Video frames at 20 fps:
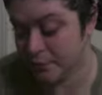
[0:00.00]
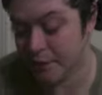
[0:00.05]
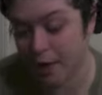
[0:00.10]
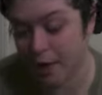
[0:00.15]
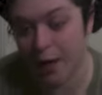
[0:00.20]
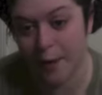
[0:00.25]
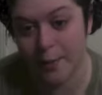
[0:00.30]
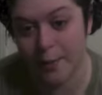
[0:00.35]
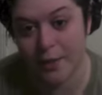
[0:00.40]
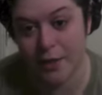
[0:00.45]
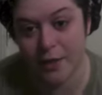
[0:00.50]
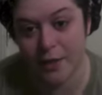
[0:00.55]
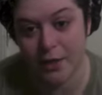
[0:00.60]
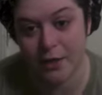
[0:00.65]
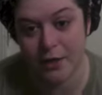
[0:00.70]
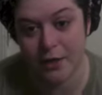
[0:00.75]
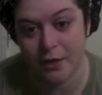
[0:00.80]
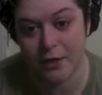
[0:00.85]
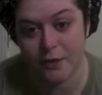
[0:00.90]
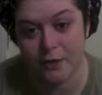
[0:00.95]
I mean,
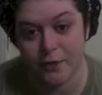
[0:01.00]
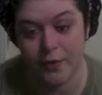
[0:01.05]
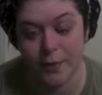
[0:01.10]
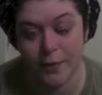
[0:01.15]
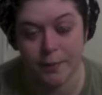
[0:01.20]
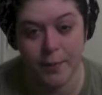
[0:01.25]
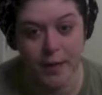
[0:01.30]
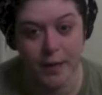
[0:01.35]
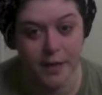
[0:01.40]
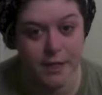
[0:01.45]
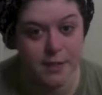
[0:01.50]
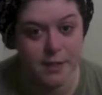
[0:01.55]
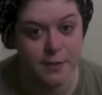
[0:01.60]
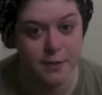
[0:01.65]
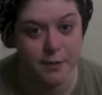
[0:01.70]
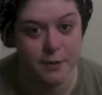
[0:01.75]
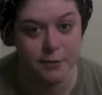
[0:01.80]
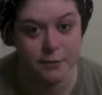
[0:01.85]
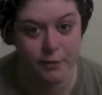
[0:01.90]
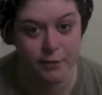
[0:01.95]
if it makes
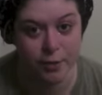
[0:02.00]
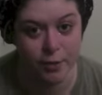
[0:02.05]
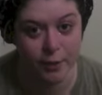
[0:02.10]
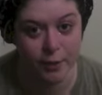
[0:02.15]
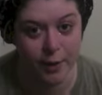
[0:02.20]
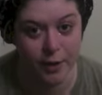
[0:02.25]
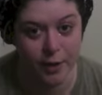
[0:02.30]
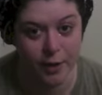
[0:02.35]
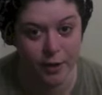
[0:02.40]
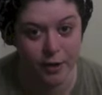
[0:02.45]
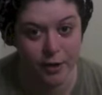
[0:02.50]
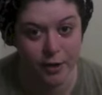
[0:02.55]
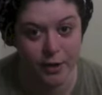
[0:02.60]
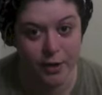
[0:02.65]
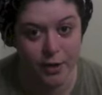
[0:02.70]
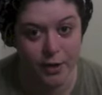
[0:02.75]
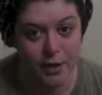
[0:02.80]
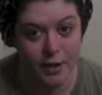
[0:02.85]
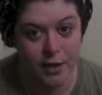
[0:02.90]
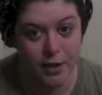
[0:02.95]
me feel better,
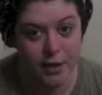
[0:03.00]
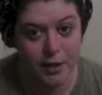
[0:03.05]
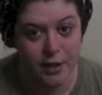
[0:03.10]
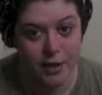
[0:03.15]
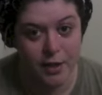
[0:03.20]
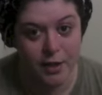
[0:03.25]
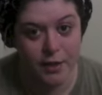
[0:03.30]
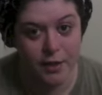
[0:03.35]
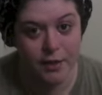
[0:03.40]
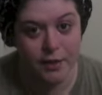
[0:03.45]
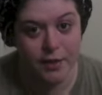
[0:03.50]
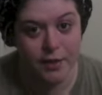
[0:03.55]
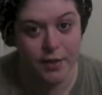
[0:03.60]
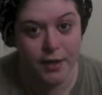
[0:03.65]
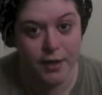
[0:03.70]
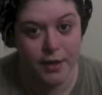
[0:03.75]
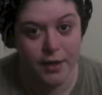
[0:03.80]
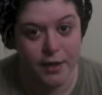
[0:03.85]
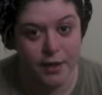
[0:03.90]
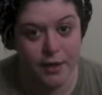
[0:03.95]

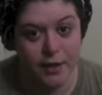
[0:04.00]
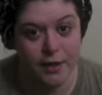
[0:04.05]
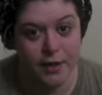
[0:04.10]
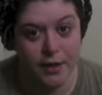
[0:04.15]
then